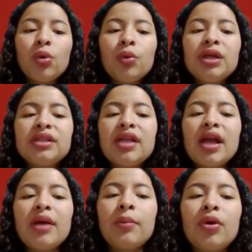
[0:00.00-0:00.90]
with
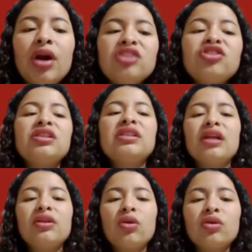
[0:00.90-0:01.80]
the branches
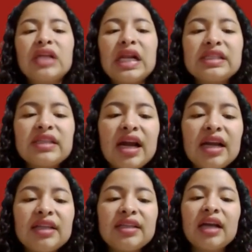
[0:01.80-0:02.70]
the dorsal
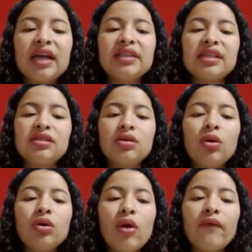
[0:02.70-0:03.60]
side and the
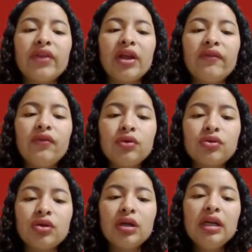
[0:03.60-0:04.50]
sole of the
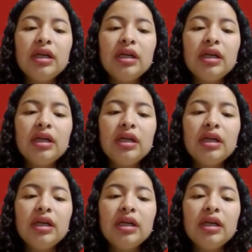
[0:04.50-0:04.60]
foot.